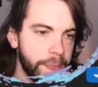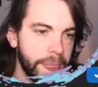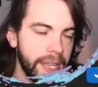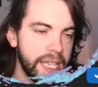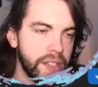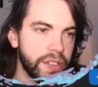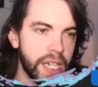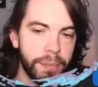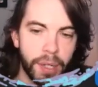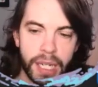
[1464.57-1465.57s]
is
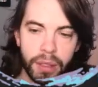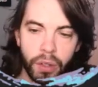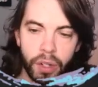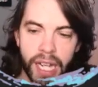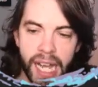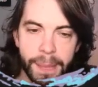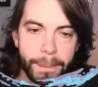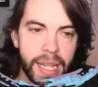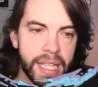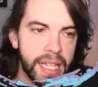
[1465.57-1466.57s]
I'm going to look at
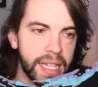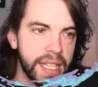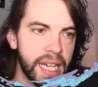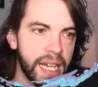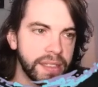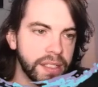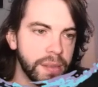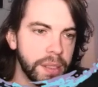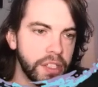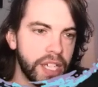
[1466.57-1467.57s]
making that
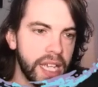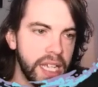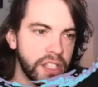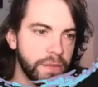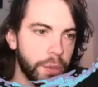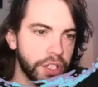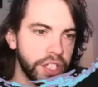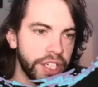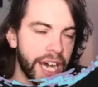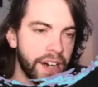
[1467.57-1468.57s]
change of
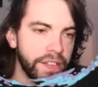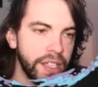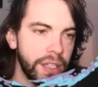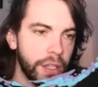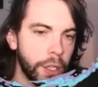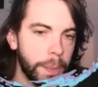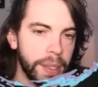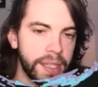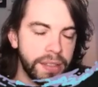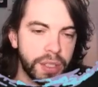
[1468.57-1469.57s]
pushing Gavi up
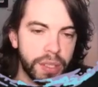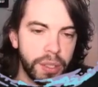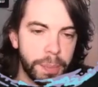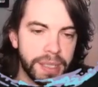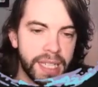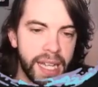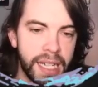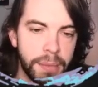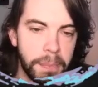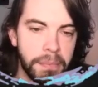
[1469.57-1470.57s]
into a number
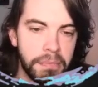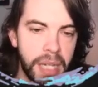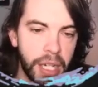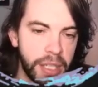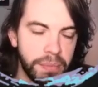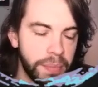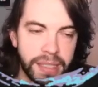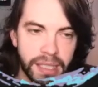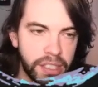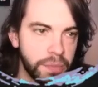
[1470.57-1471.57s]
10. I'm going to
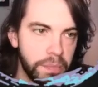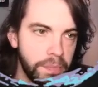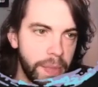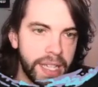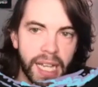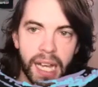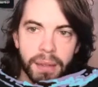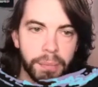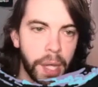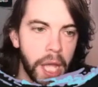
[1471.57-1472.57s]
basically just make that
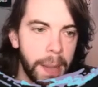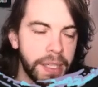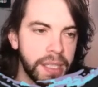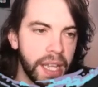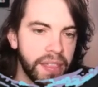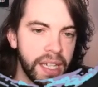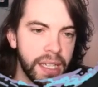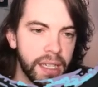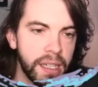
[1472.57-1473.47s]
permanent, I think,